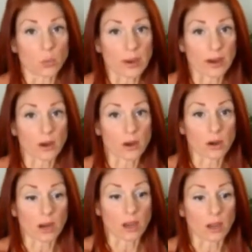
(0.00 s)

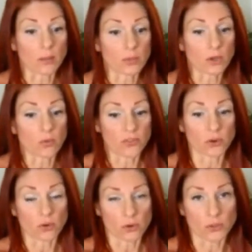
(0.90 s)
where if
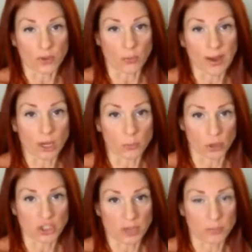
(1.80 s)
you were doing a regular
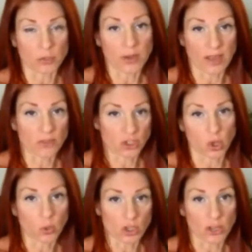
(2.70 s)
push-up, you would have your
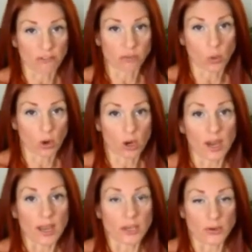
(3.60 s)
toes on the floor,